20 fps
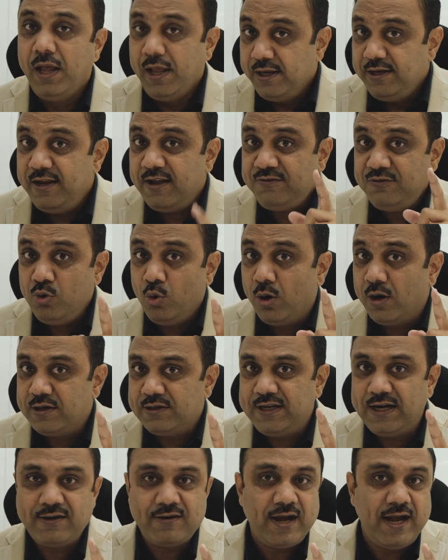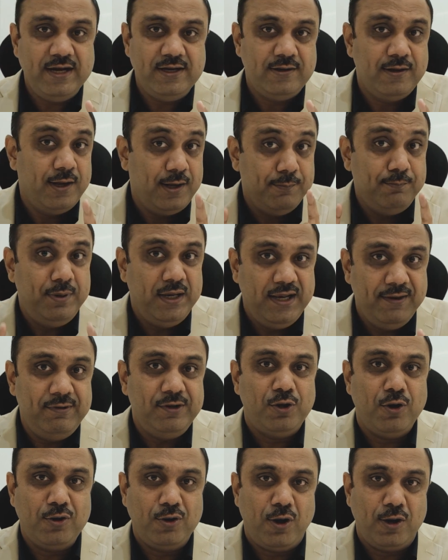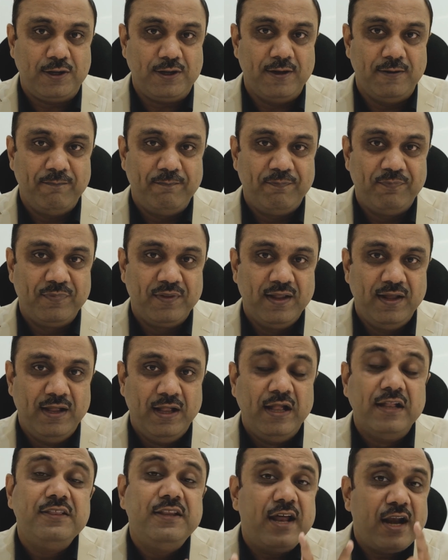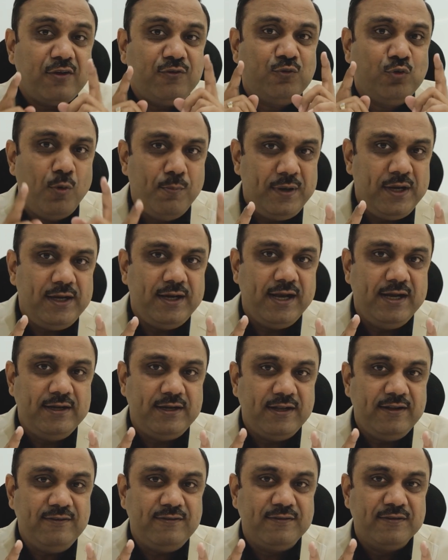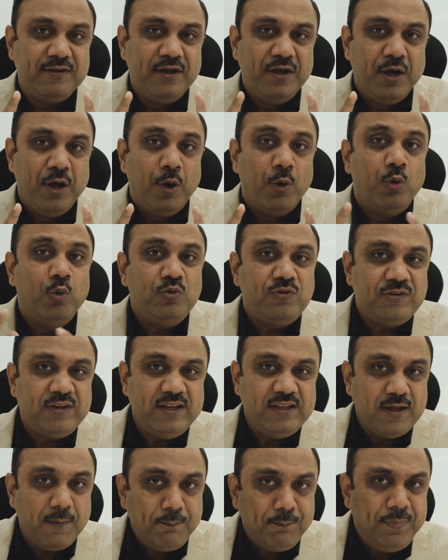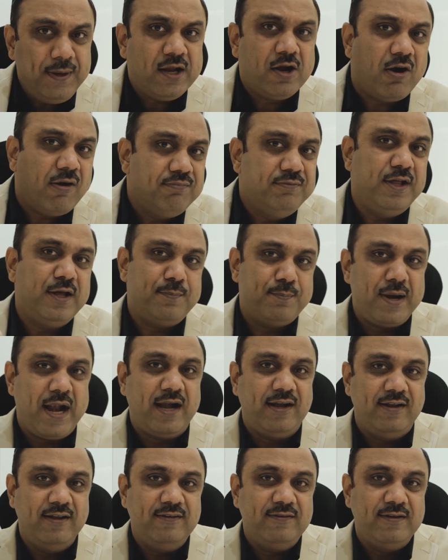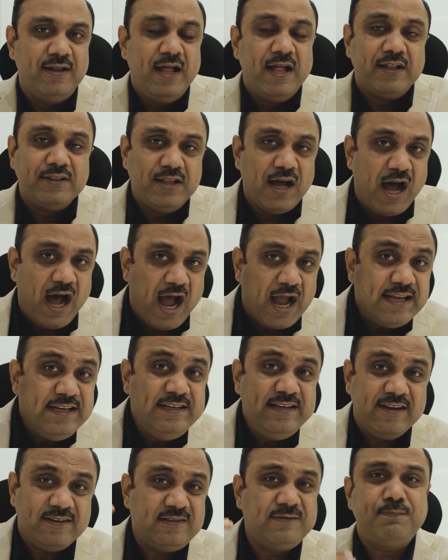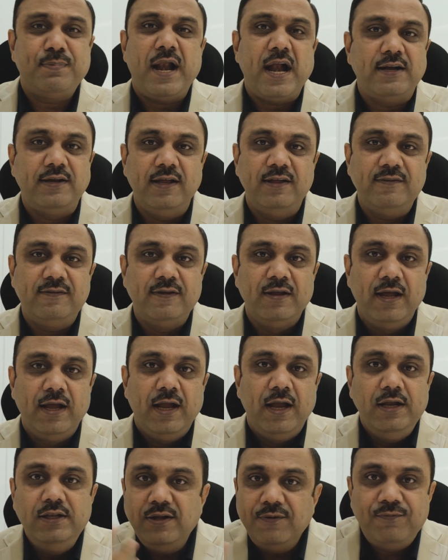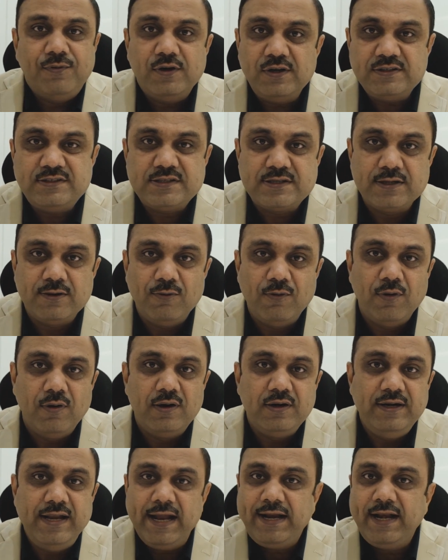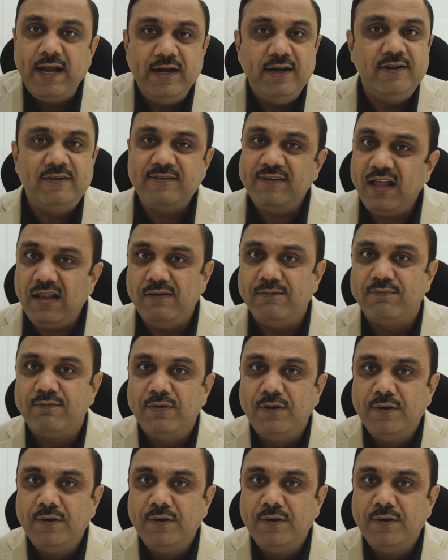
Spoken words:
Yes, you heard that right. Believe it or not. There are so many dentists who see the peak of their practice, the highest practice in the first decade itself,